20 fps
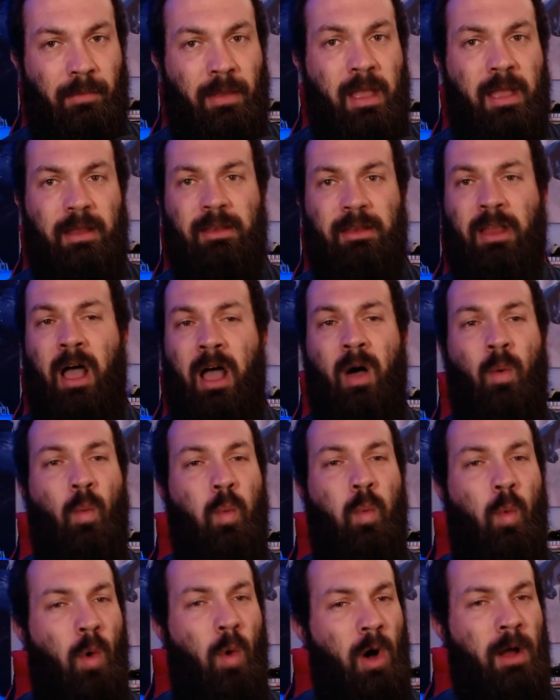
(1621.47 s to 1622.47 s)
Not
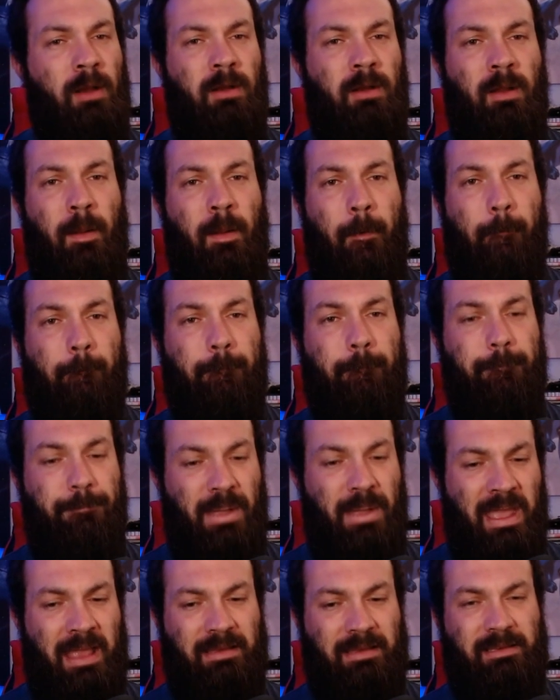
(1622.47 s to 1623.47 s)
one
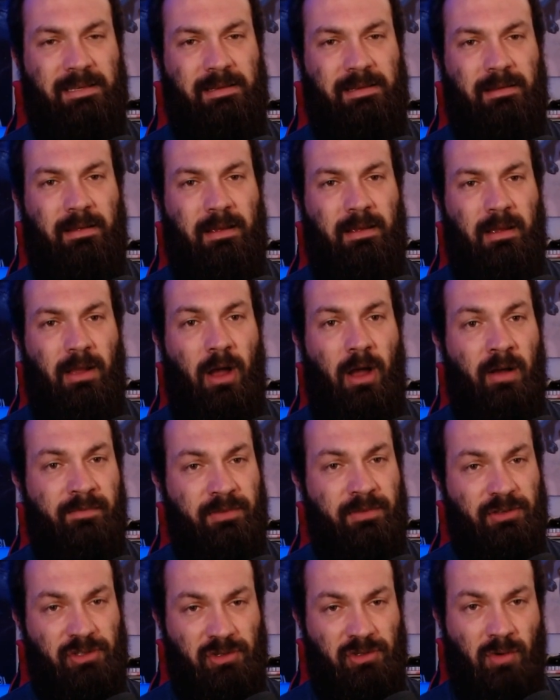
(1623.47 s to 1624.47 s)
bit of
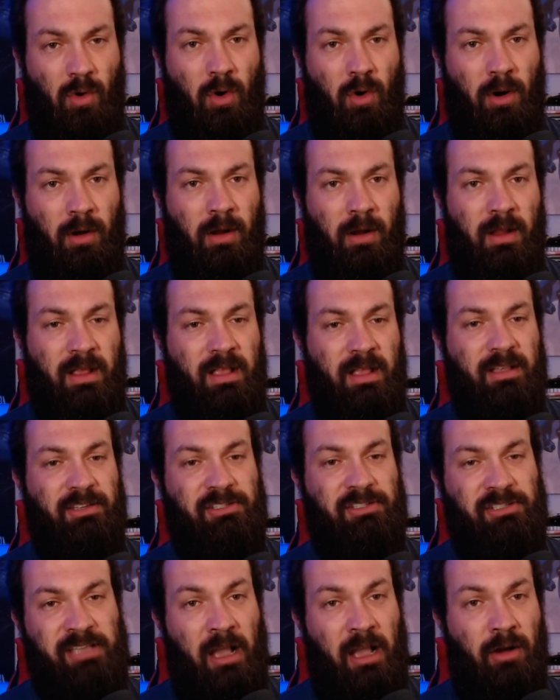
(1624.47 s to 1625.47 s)
the score
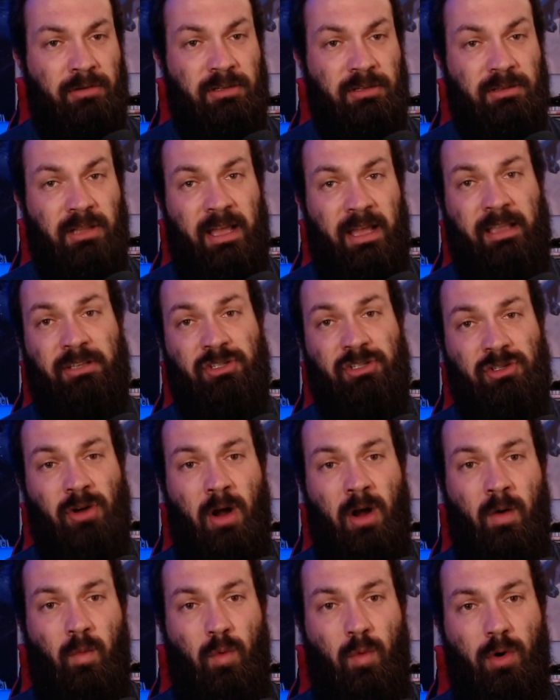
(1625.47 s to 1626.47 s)
sounded like
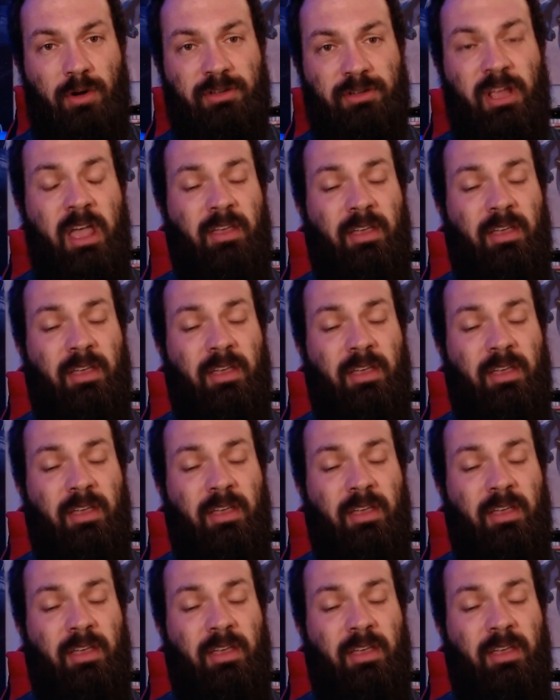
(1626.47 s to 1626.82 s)
Star Wars.